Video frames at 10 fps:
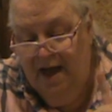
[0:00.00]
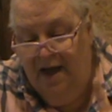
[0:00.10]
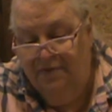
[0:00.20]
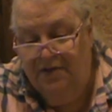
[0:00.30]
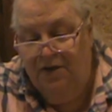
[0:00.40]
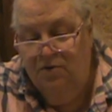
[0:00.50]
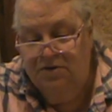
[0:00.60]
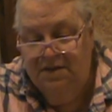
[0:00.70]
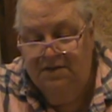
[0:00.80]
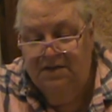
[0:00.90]
I asked, I
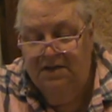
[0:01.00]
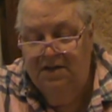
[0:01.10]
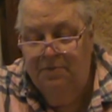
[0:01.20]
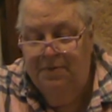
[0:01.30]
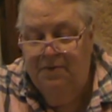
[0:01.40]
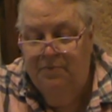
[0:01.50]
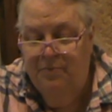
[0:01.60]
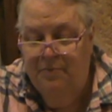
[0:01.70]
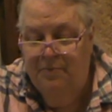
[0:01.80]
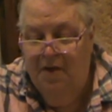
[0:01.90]
looked, did a little bit
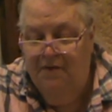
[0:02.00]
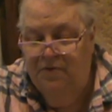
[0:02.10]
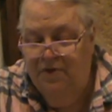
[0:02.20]
of